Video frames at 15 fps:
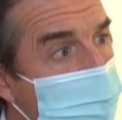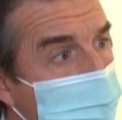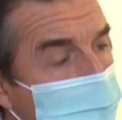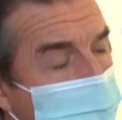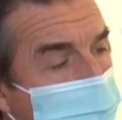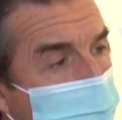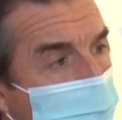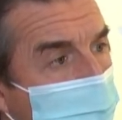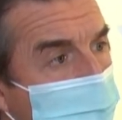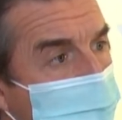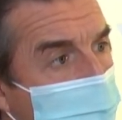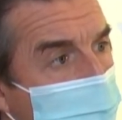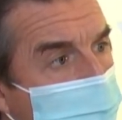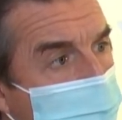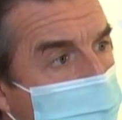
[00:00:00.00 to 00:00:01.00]
and
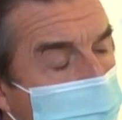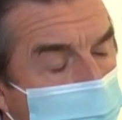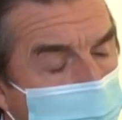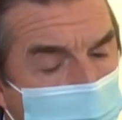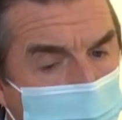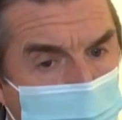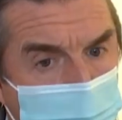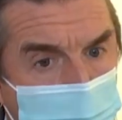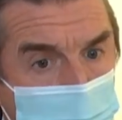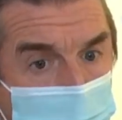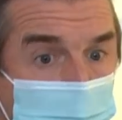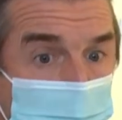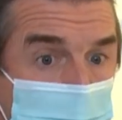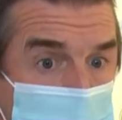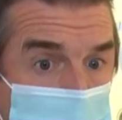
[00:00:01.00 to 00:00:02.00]
VIP
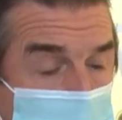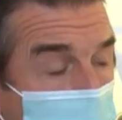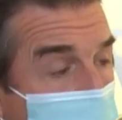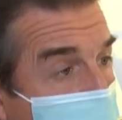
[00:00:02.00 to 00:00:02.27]
and governmental